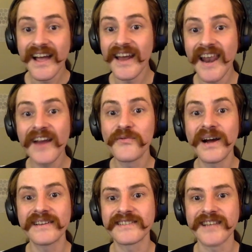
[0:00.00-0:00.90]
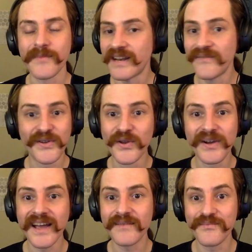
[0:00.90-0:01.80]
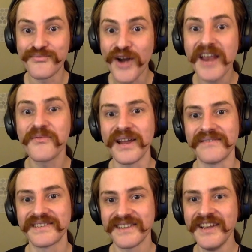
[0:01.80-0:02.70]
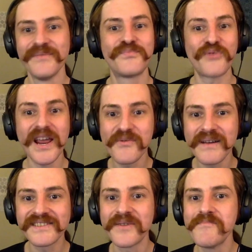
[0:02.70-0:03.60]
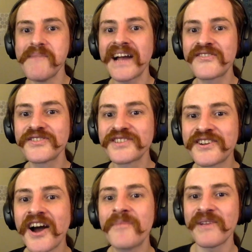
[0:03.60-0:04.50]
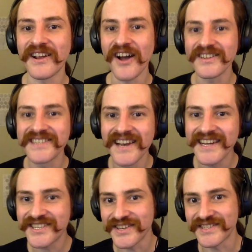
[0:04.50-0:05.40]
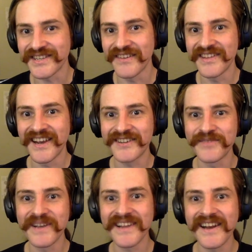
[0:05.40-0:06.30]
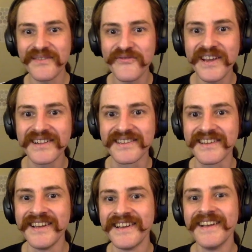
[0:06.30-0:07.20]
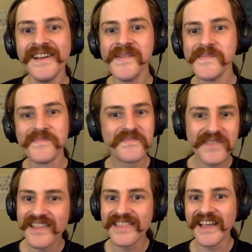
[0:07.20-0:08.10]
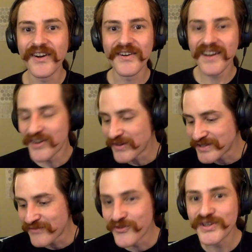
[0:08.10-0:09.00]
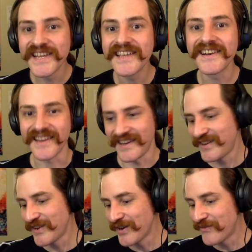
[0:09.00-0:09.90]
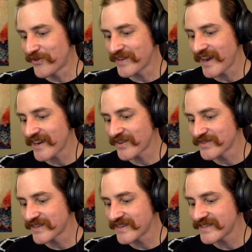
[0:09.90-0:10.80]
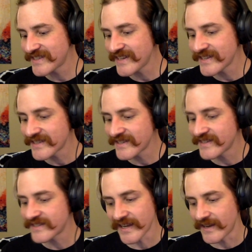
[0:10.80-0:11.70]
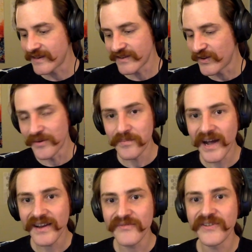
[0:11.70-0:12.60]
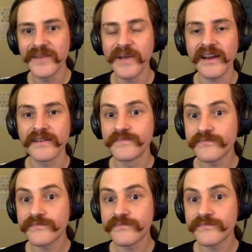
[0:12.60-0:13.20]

And likewise, I mean, if you look at brainwaves, brainwaves are macroscopic oscillations of the electromagnetic field. They are used routinely, for diagnosing diseases and, biofeedback.